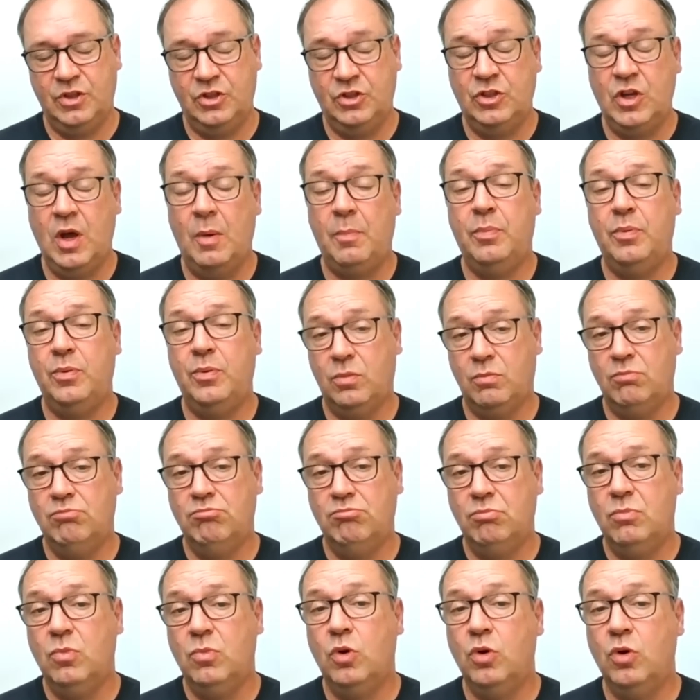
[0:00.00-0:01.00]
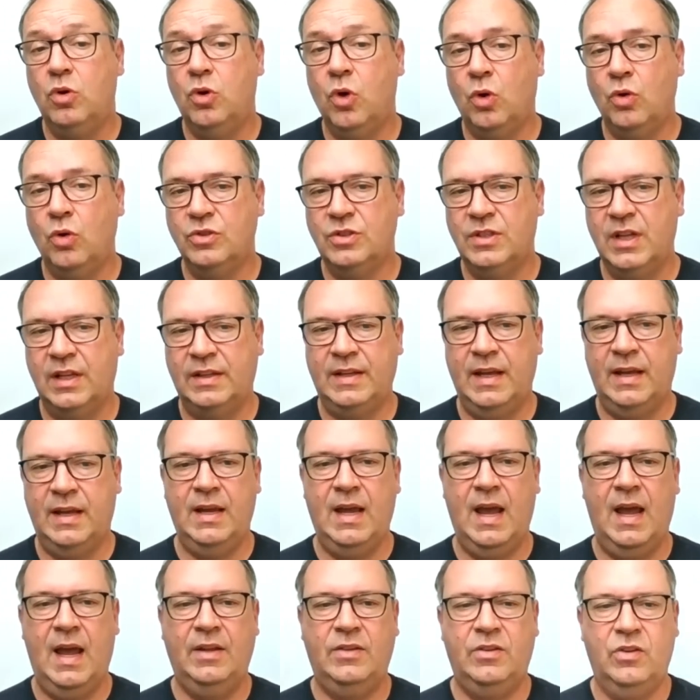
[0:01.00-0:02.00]
sub goals that they
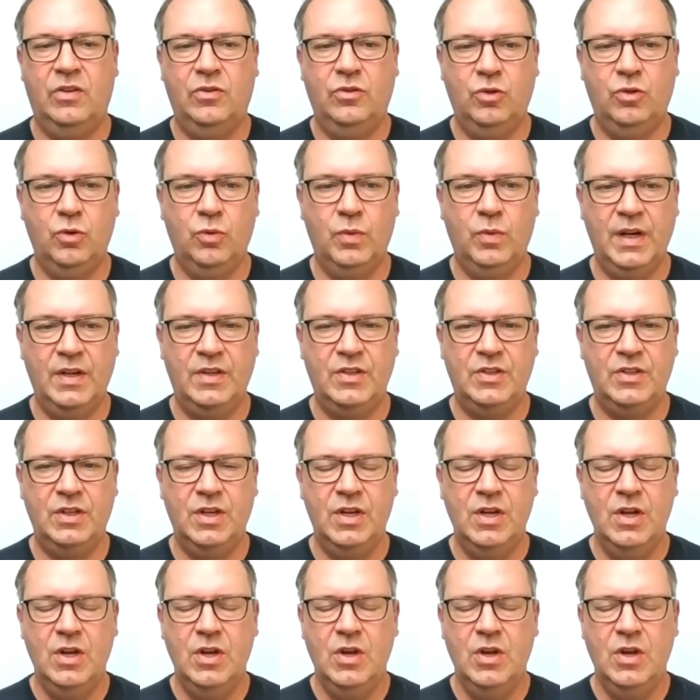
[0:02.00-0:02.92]
had to reach,